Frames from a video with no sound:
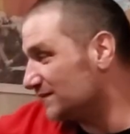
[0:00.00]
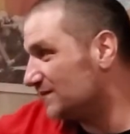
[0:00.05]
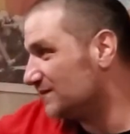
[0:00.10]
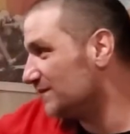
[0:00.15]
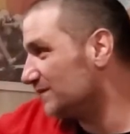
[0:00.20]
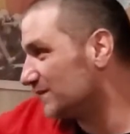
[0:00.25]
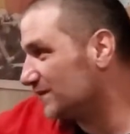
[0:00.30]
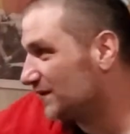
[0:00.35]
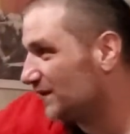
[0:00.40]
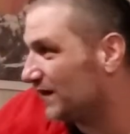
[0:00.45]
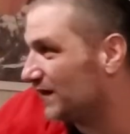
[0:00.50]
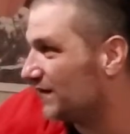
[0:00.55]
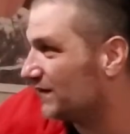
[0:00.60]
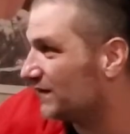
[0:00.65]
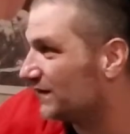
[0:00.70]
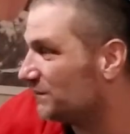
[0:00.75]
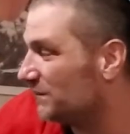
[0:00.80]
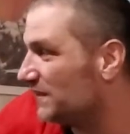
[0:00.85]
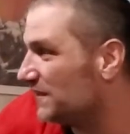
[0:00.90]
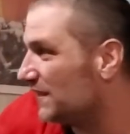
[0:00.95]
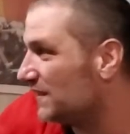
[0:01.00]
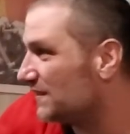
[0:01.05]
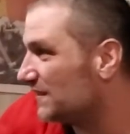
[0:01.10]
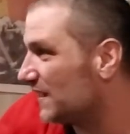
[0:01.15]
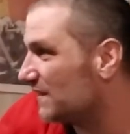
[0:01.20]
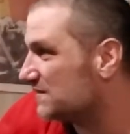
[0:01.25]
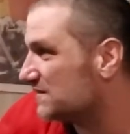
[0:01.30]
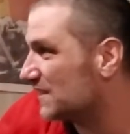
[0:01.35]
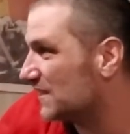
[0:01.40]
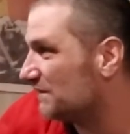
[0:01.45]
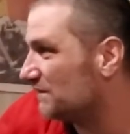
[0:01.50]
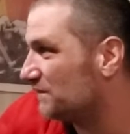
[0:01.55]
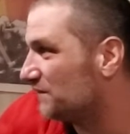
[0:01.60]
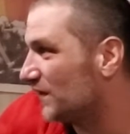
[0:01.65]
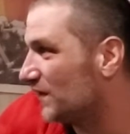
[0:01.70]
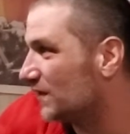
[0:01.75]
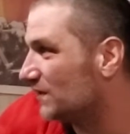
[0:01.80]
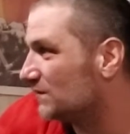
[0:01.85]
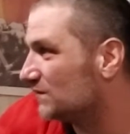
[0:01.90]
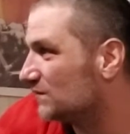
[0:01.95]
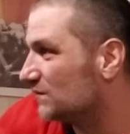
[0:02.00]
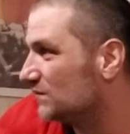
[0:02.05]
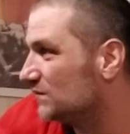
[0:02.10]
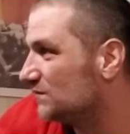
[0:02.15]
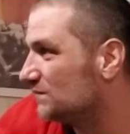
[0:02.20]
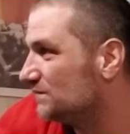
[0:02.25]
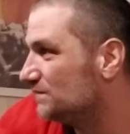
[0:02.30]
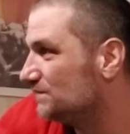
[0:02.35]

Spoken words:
we're all going to be in that same fucking room.